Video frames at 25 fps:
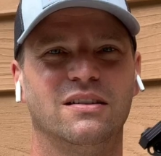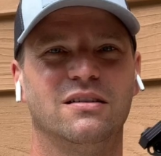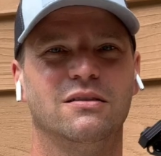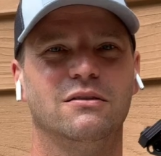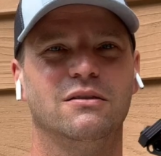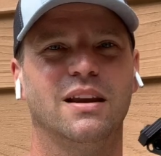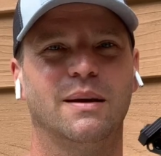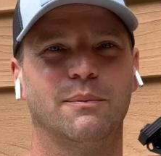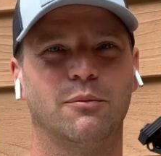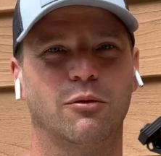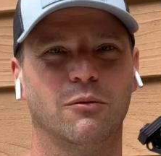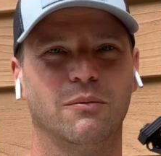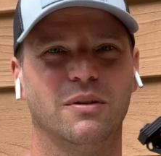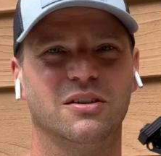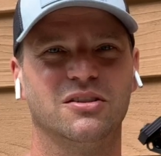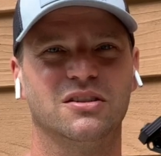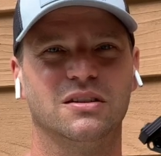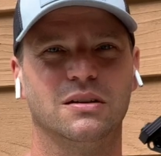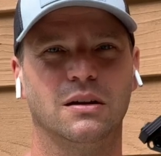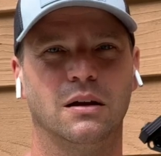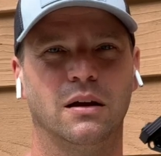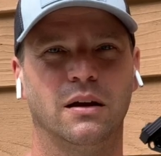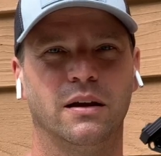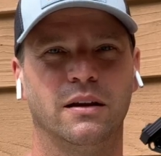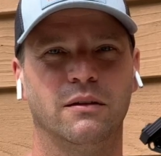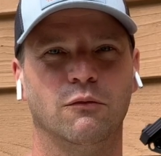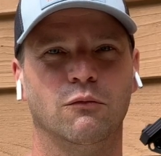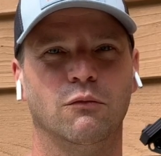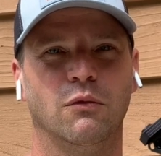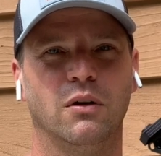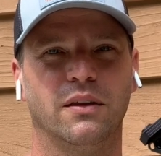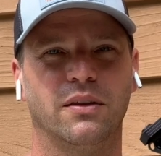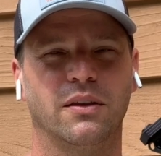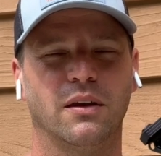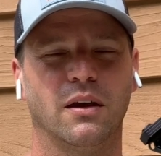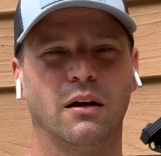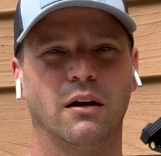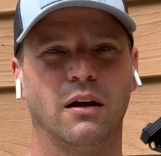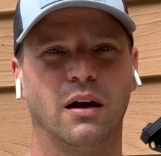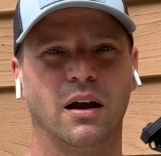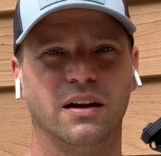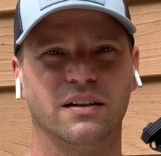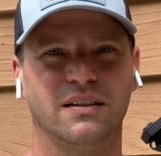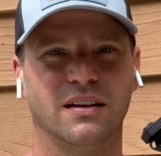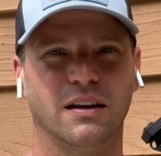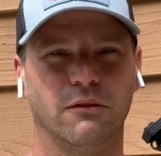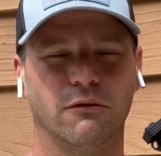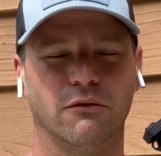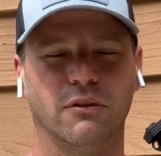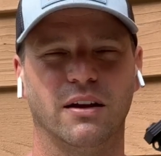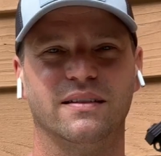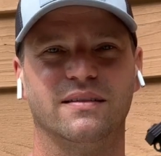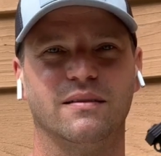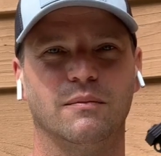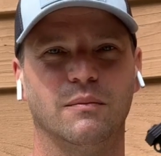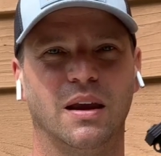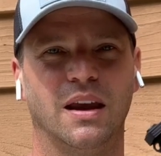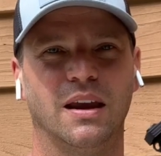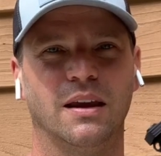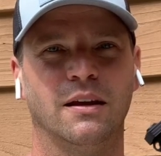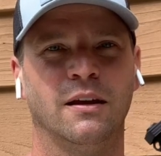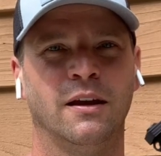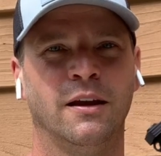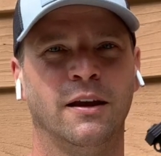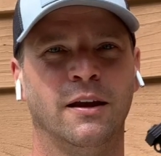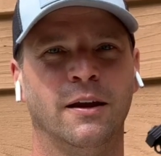to get permission to hunt with a hunting resume.